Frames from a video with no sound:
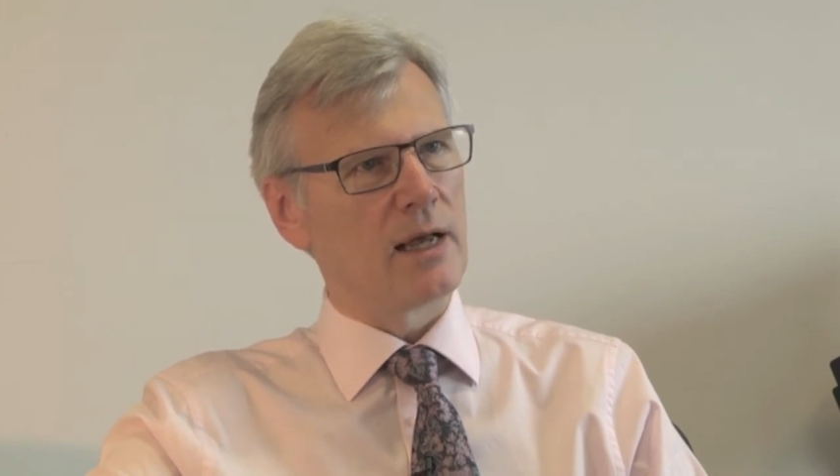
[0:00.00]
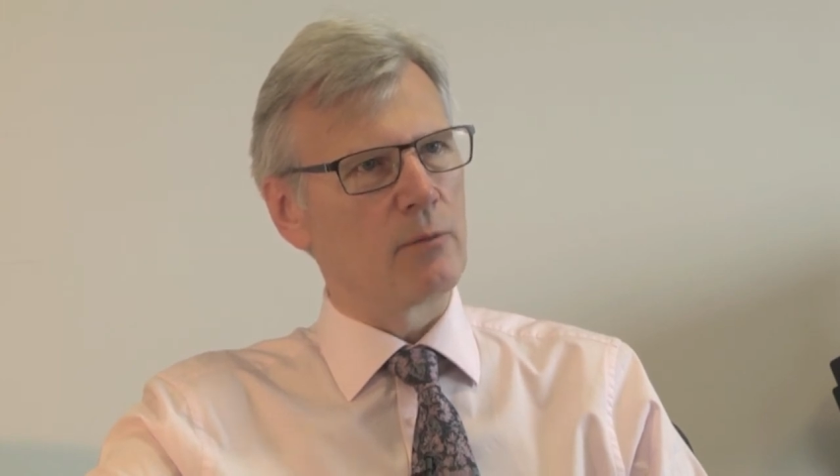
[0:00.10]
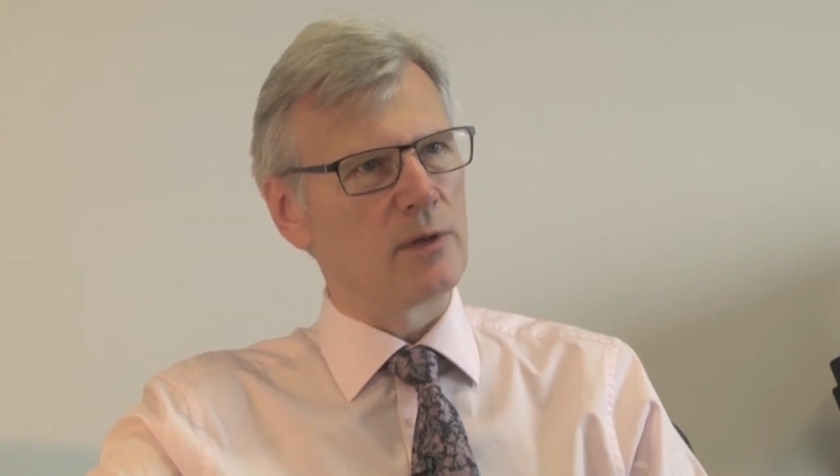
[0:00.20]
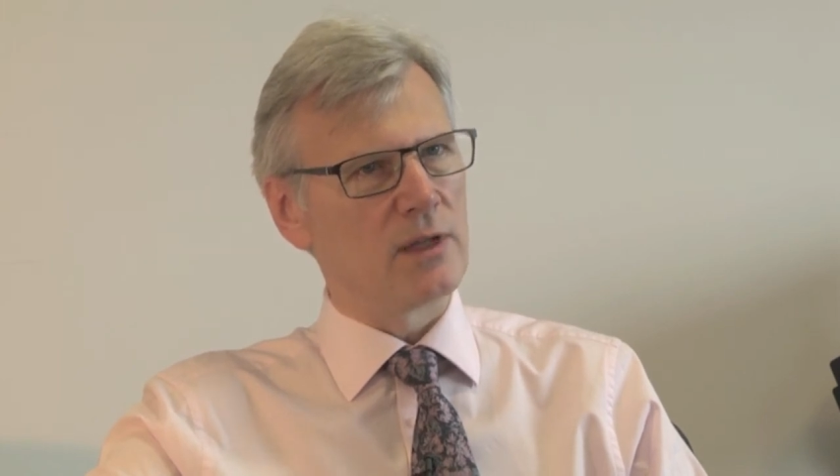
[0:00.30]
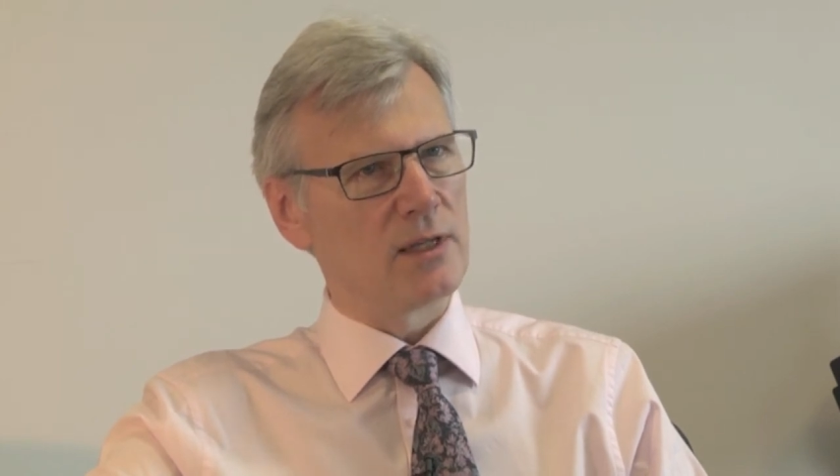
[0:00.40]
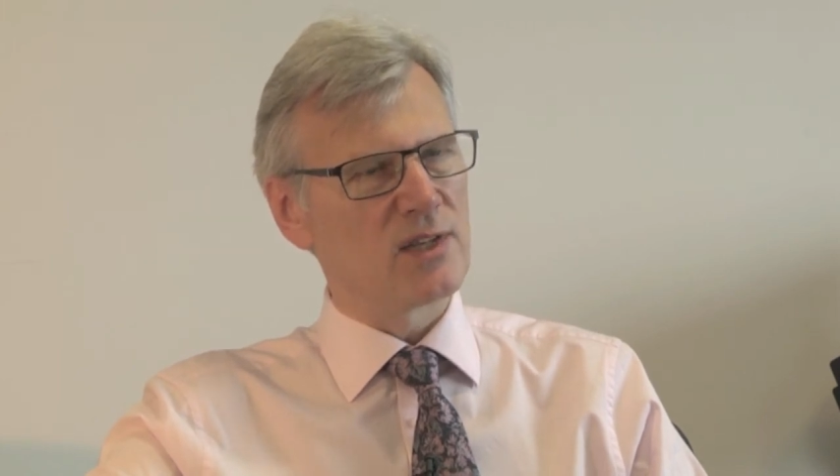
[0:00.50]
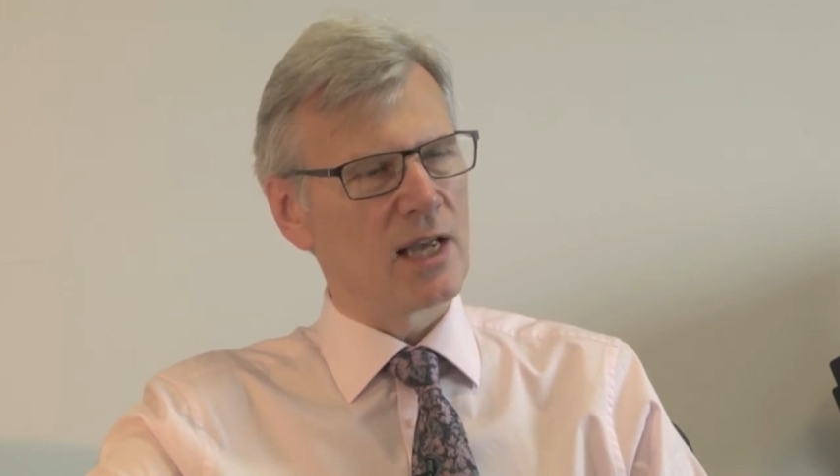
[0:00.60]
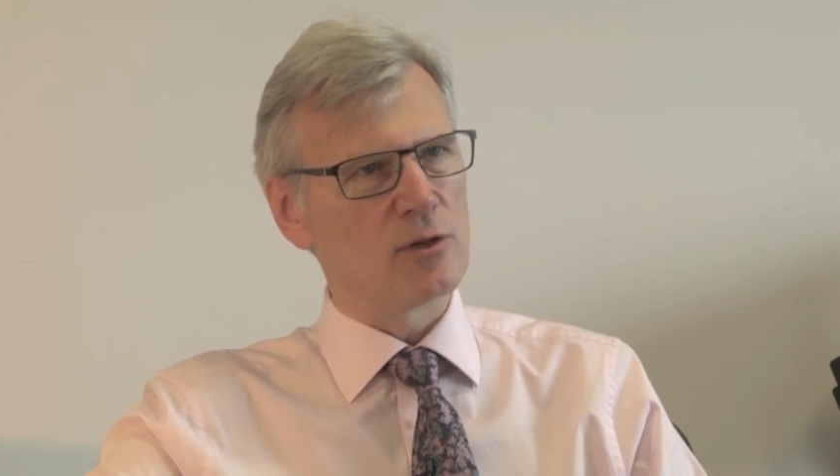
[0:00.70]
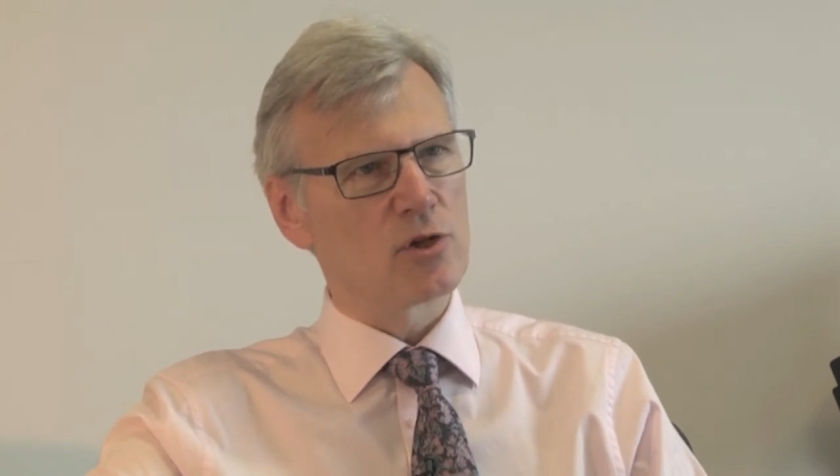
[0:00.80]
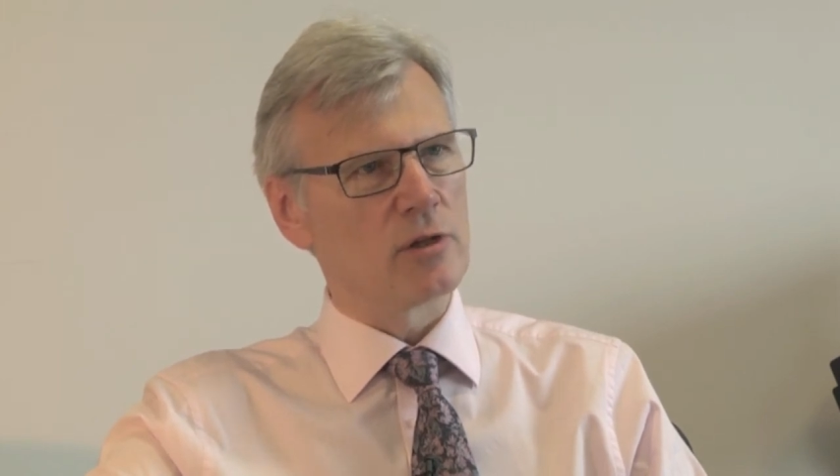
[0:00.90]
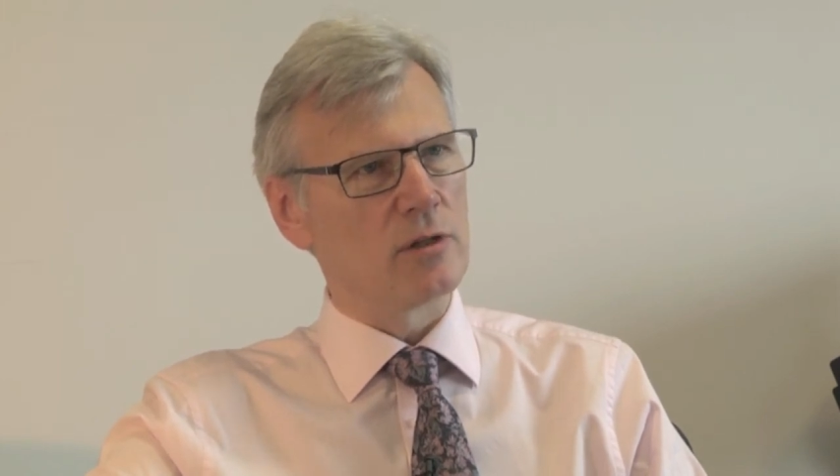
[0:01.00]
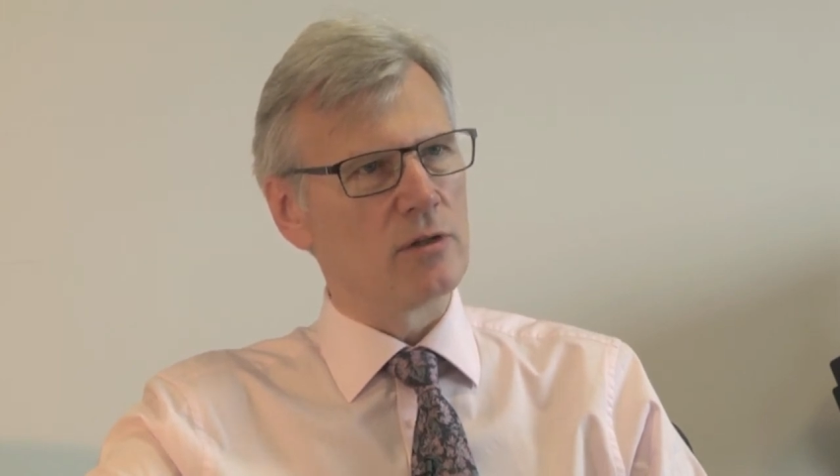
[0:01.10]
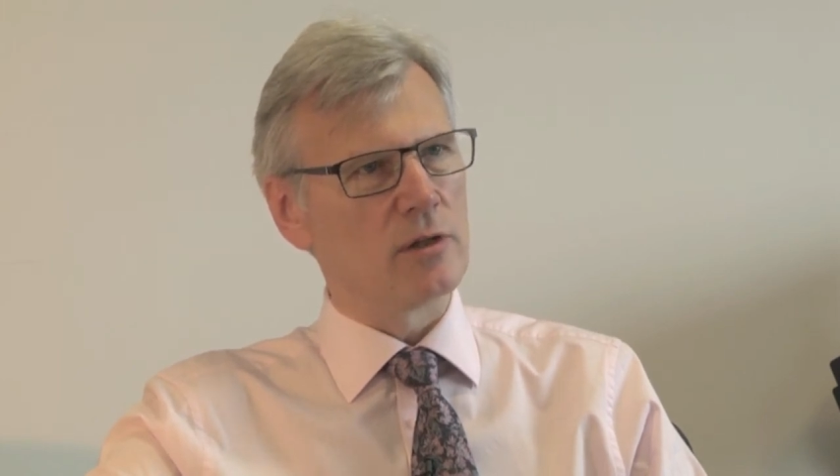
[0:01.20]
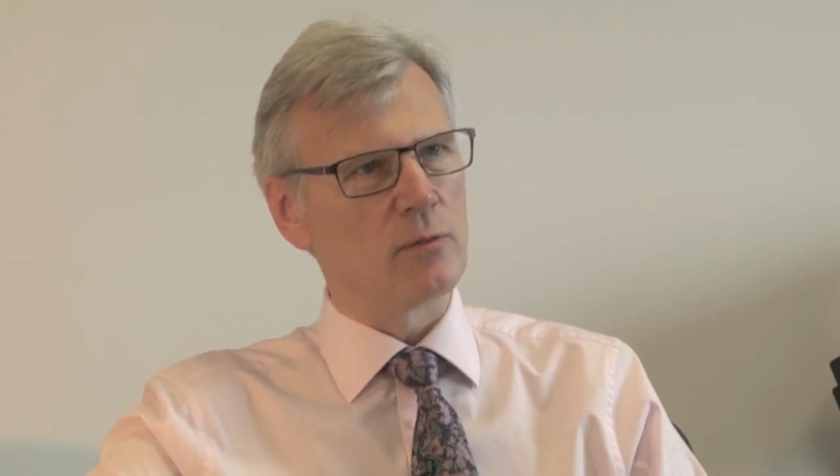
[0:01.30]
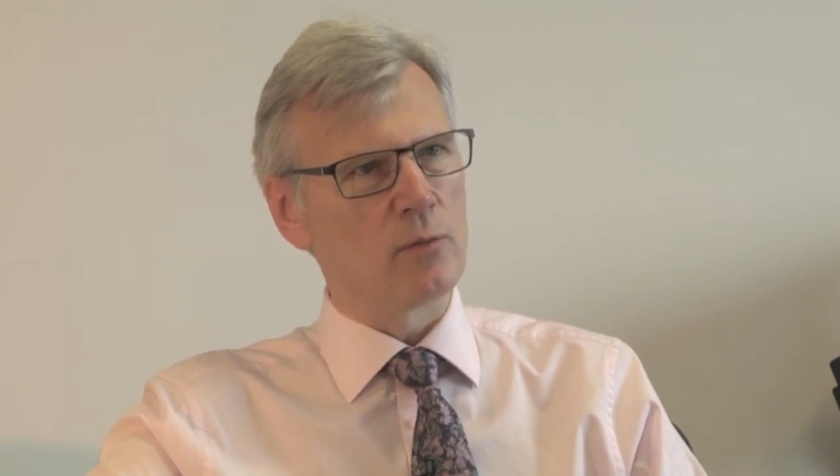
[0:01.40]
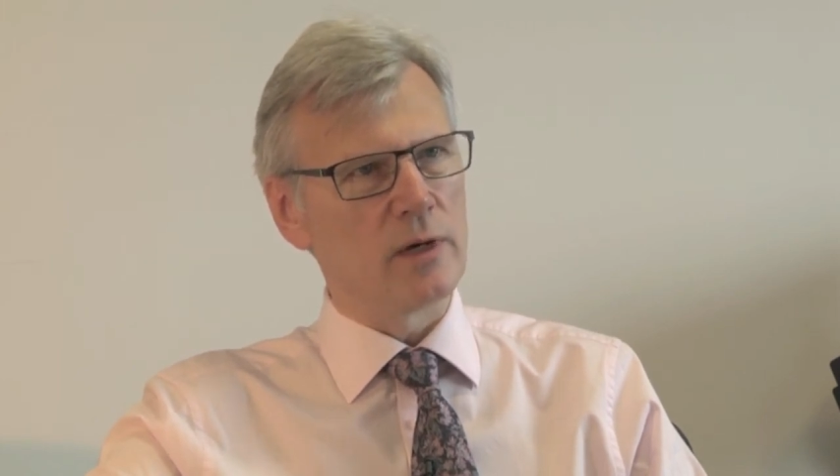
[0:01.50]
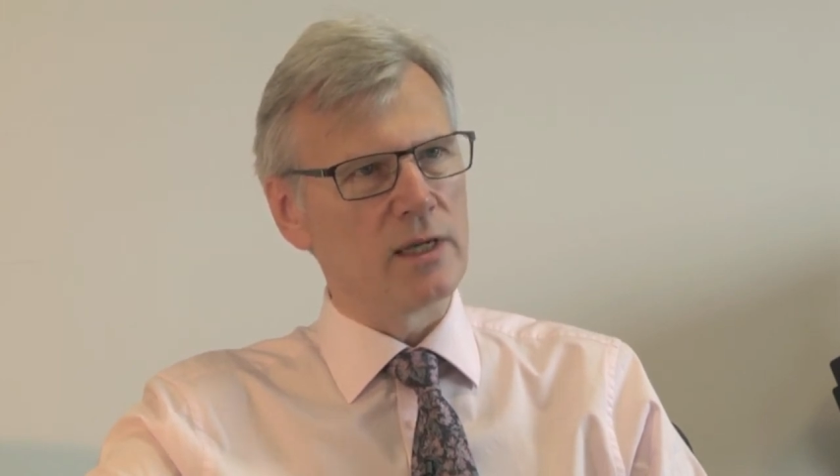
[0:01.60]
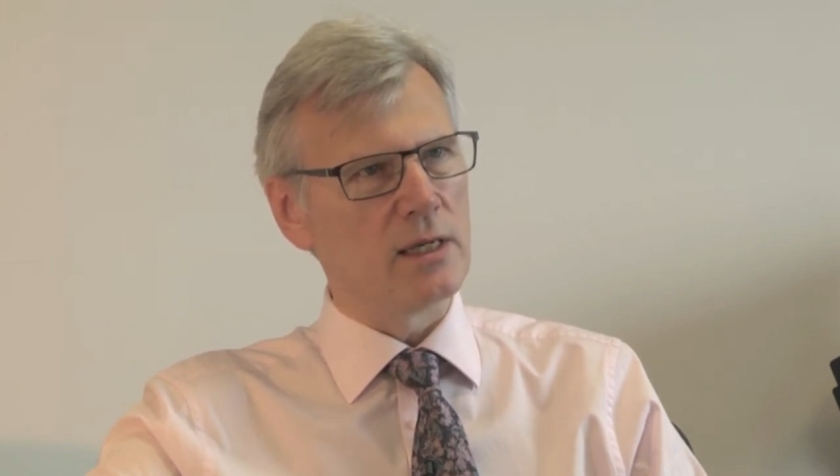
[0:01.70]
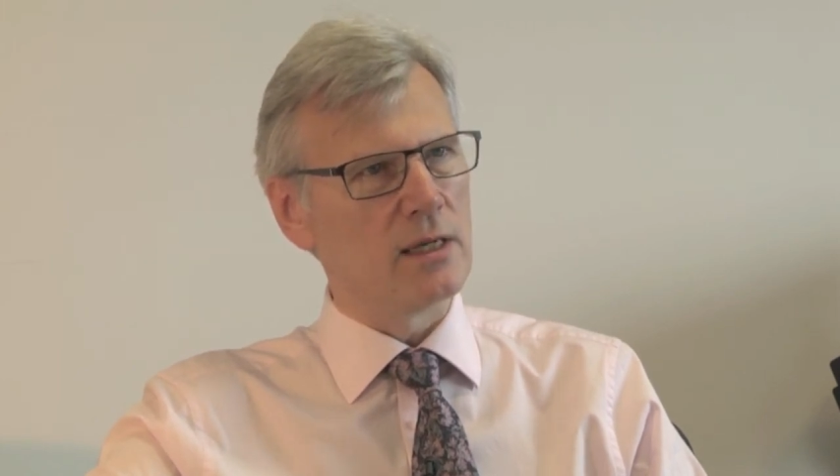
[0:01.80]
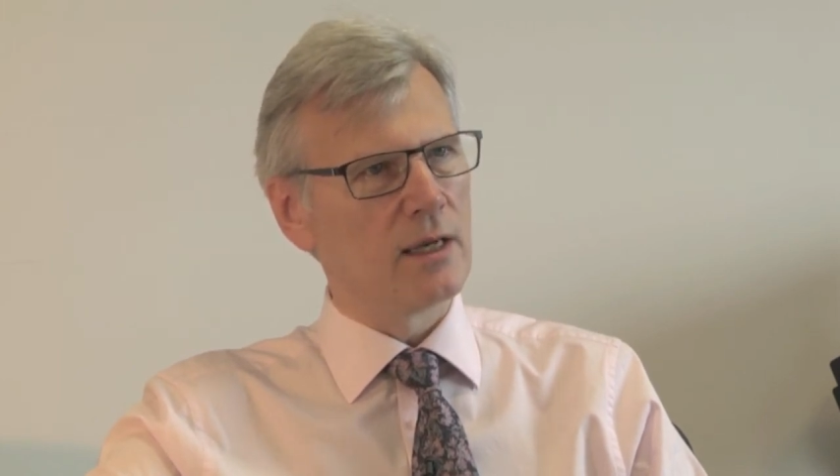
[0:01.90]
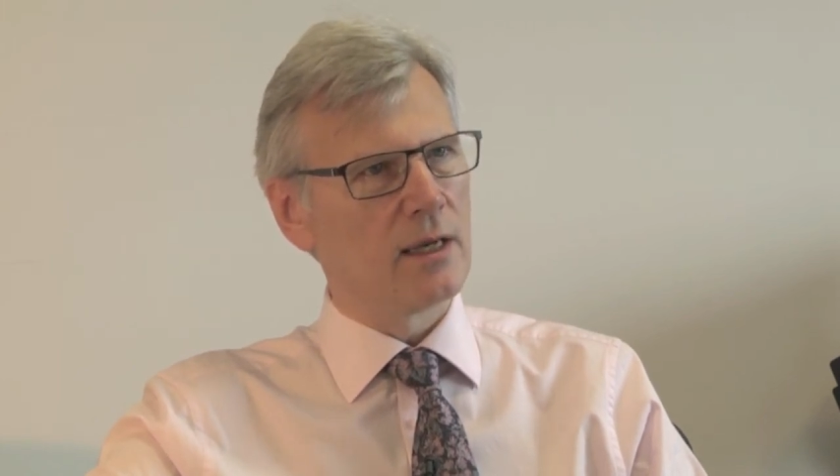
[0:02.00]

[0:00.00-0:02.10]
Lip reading: with the intention that we